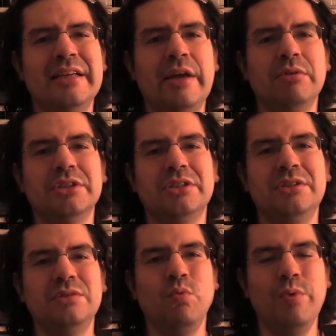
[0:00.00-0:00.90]
It was a
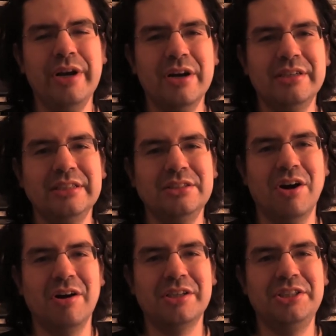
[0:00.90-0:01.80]
weird and
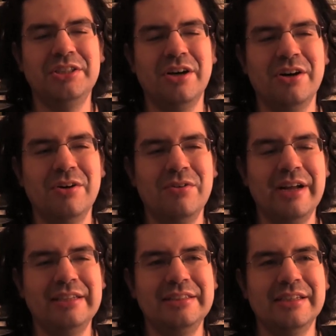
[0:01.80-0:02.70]
dark show,
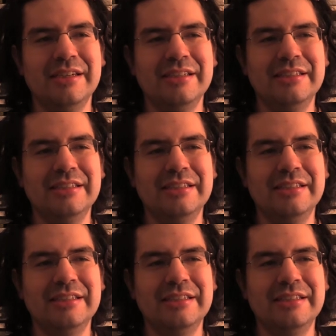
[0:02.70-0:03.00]
and